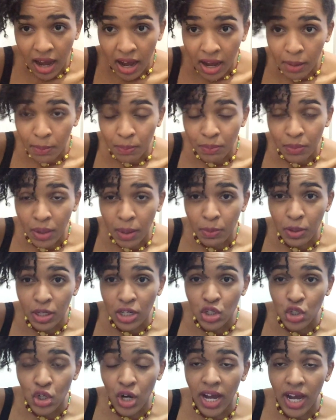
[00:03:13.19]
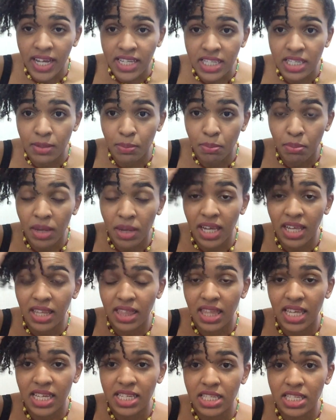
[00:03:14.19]
Um, I'm going to try to
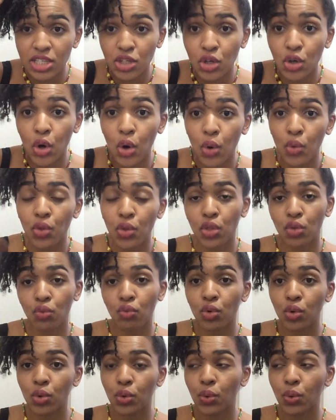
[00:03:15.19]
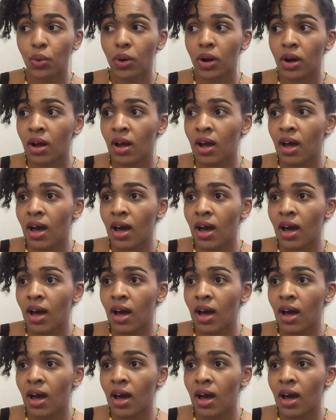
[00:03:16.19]
make this go through